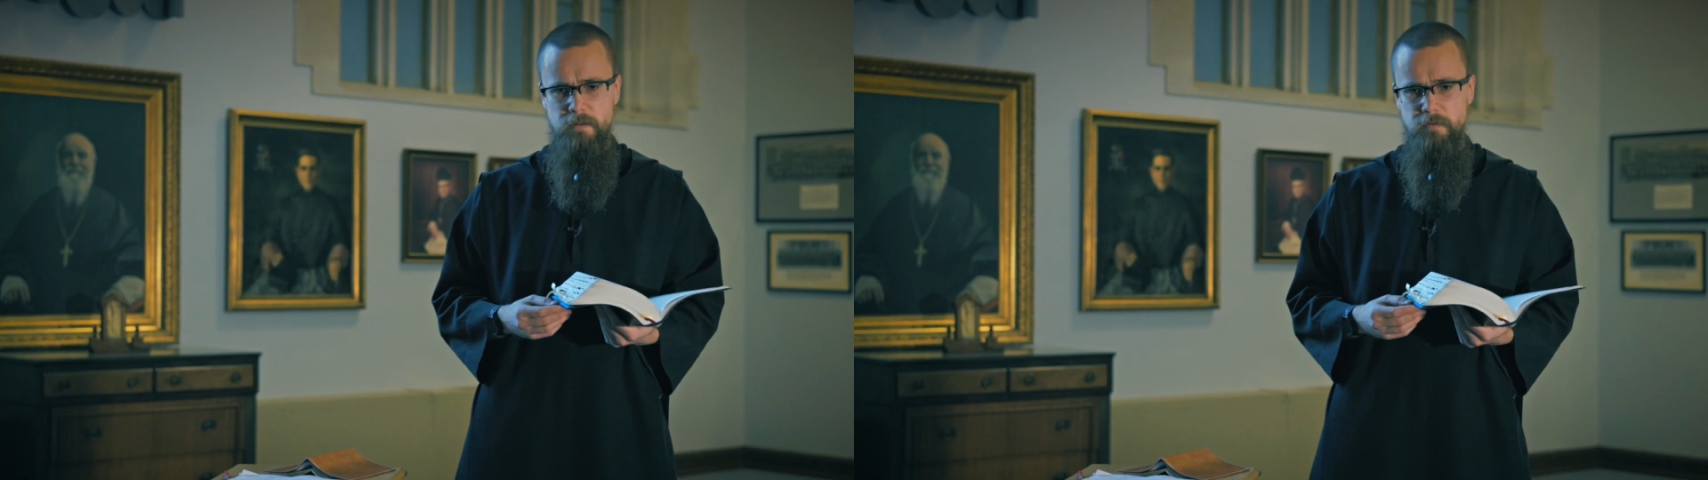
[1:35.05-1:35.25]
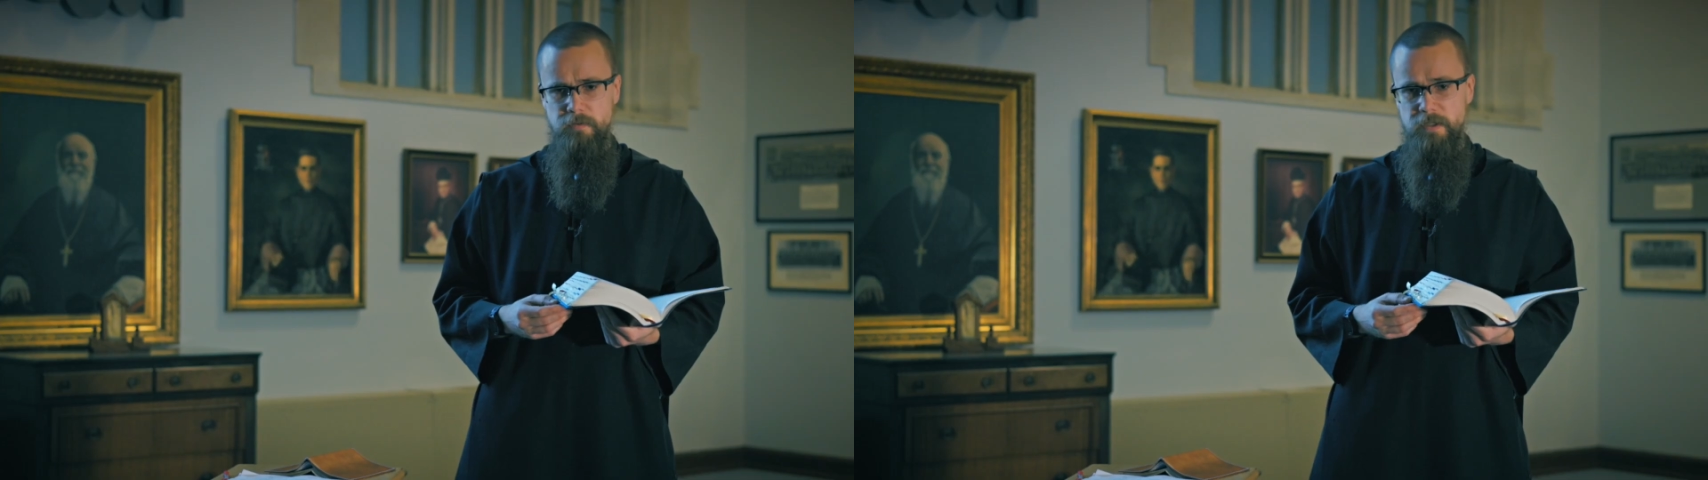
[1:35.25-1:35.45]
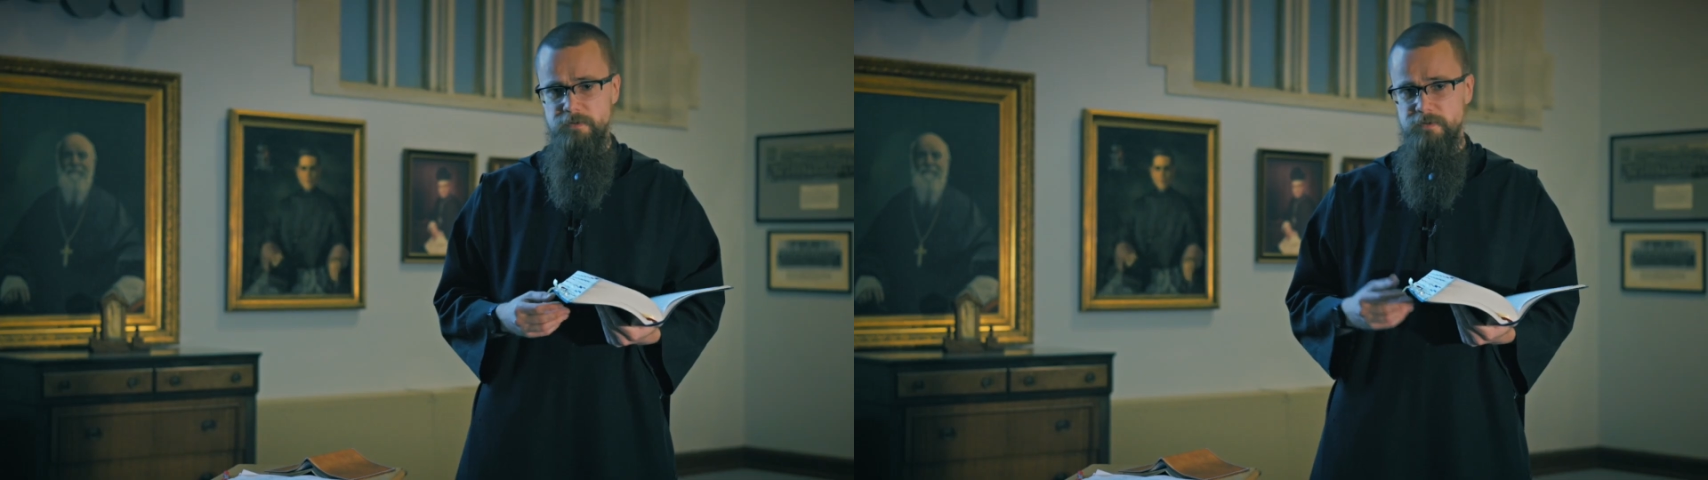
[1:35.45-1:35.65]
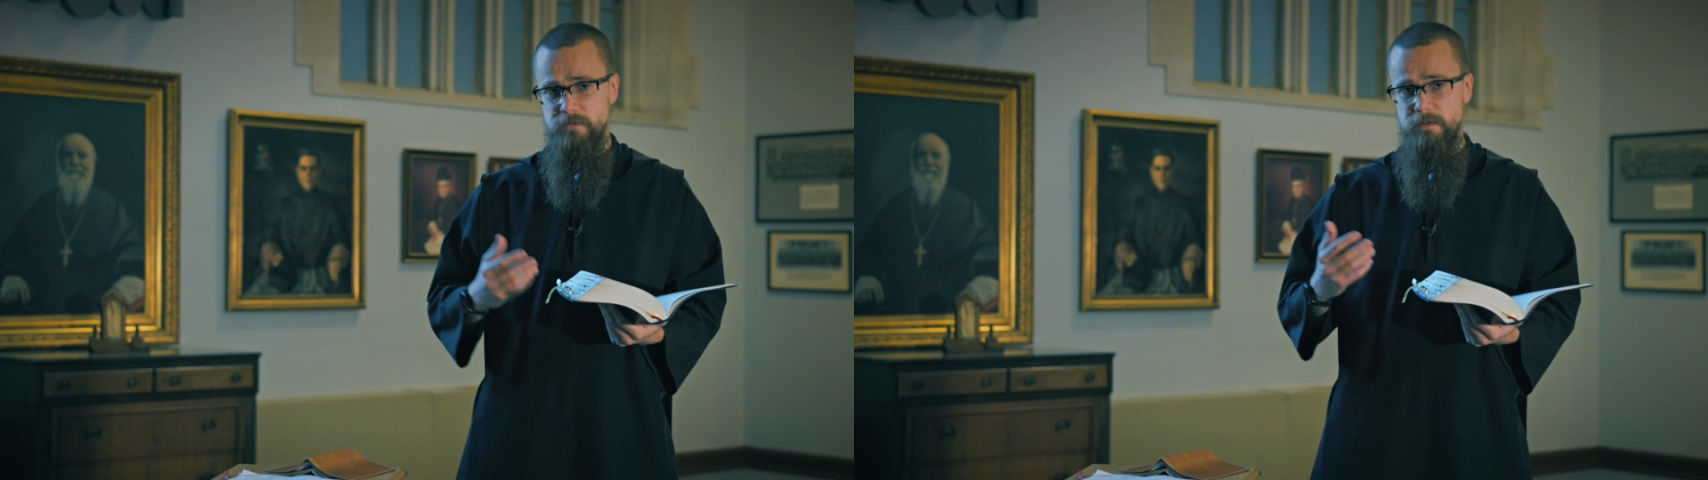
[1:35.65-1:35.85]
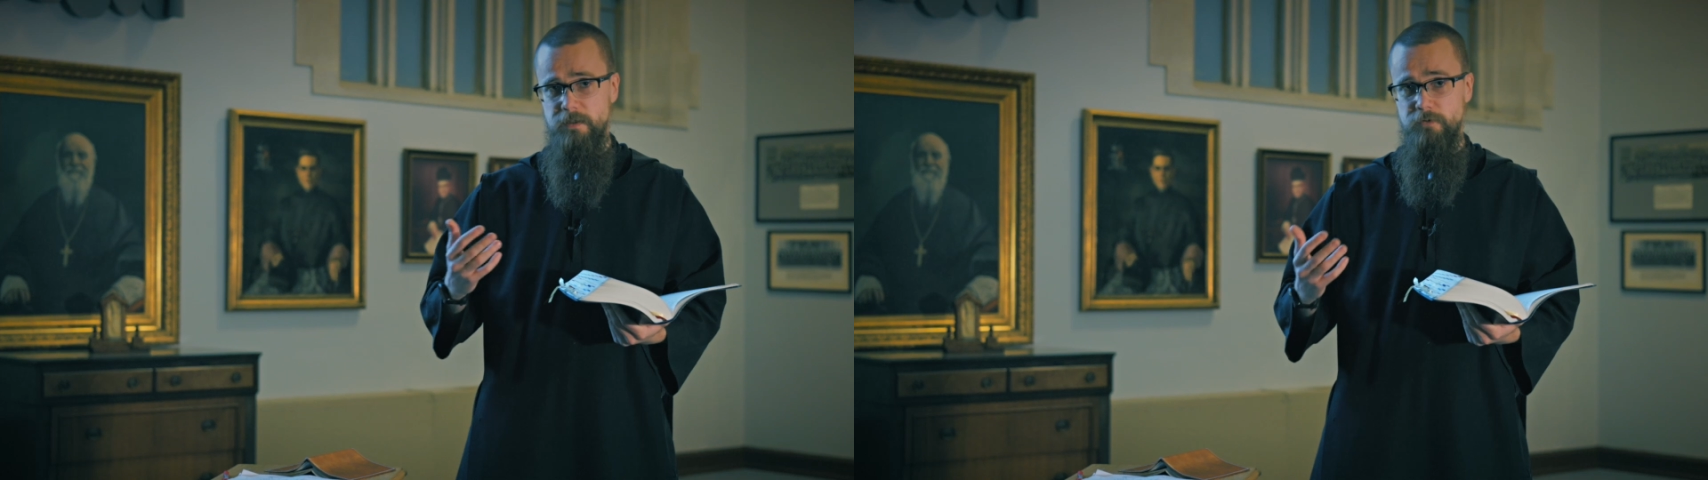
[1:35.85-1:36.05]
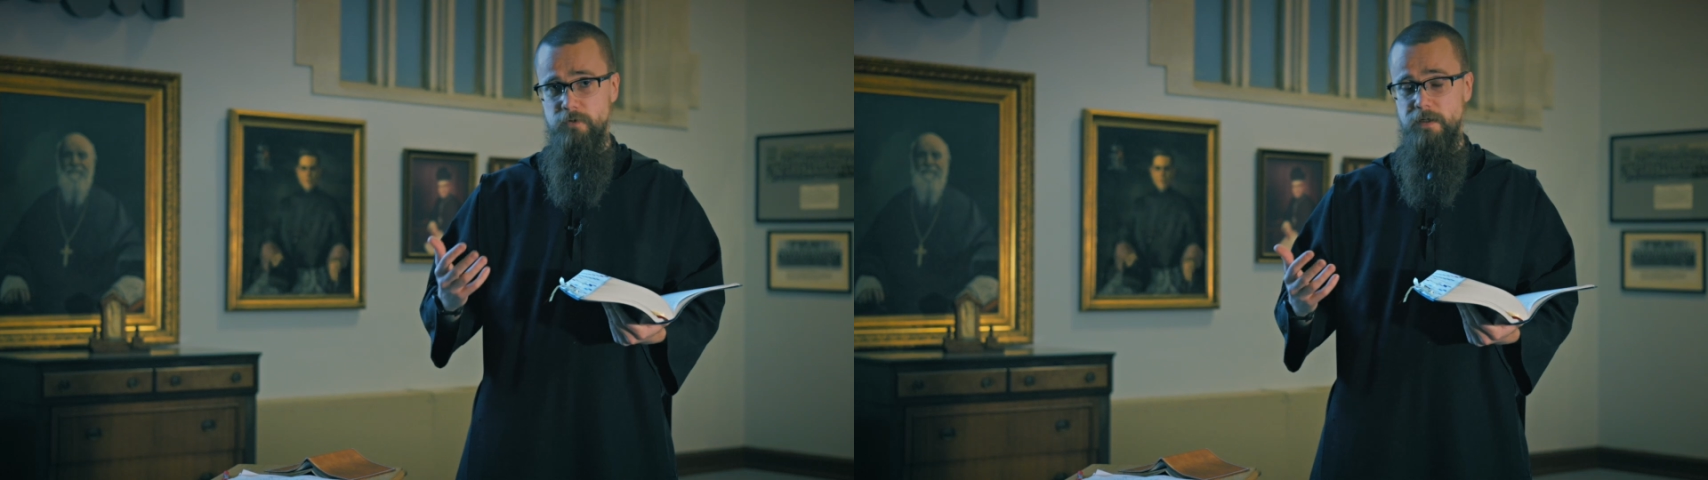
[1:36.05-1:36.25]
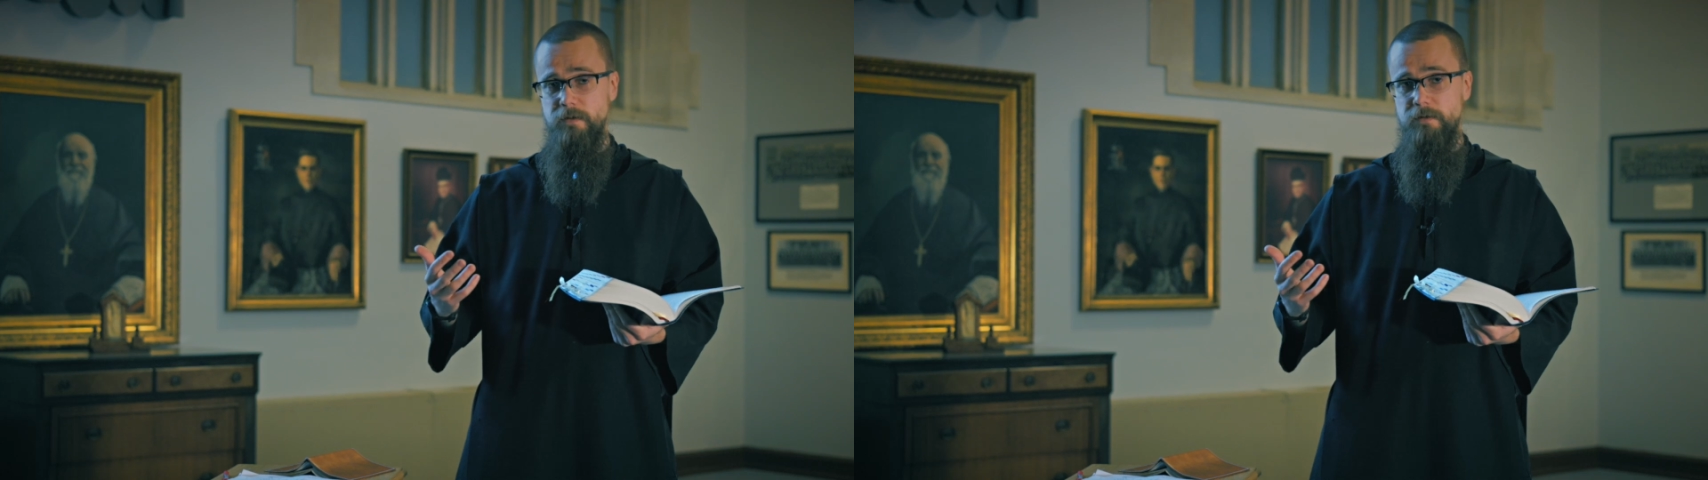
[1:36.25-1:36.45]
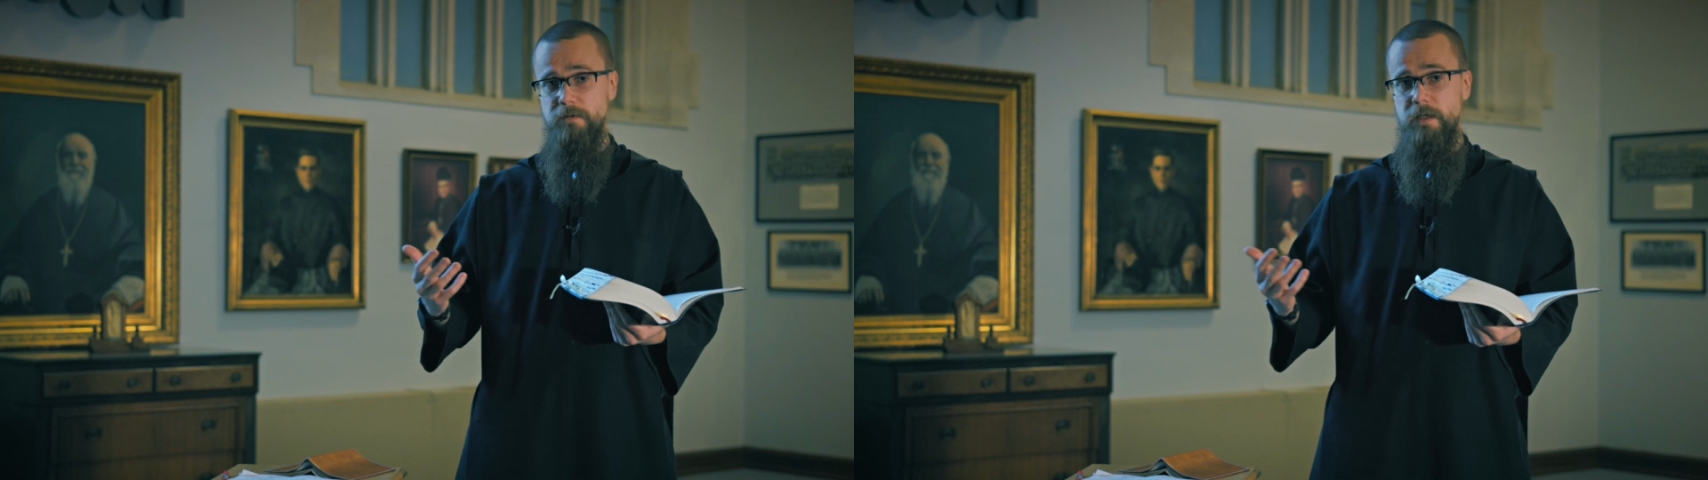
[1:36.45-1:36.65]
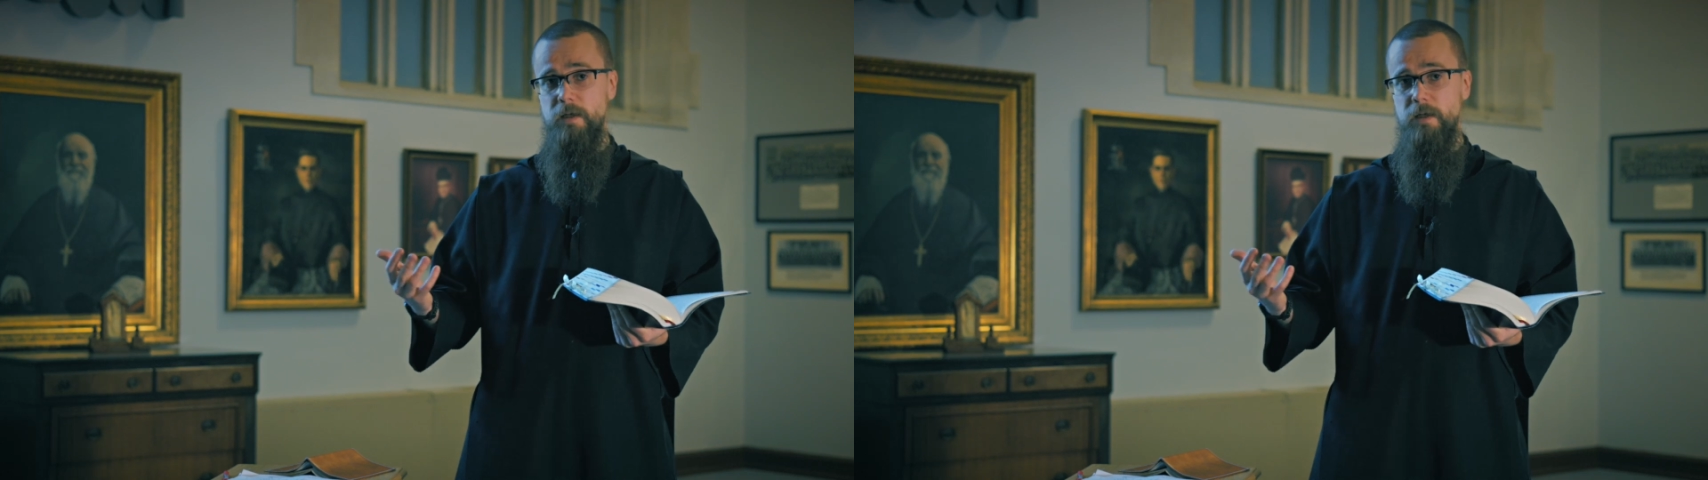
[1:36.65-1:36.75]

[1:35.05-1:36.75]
Thus, it is credited to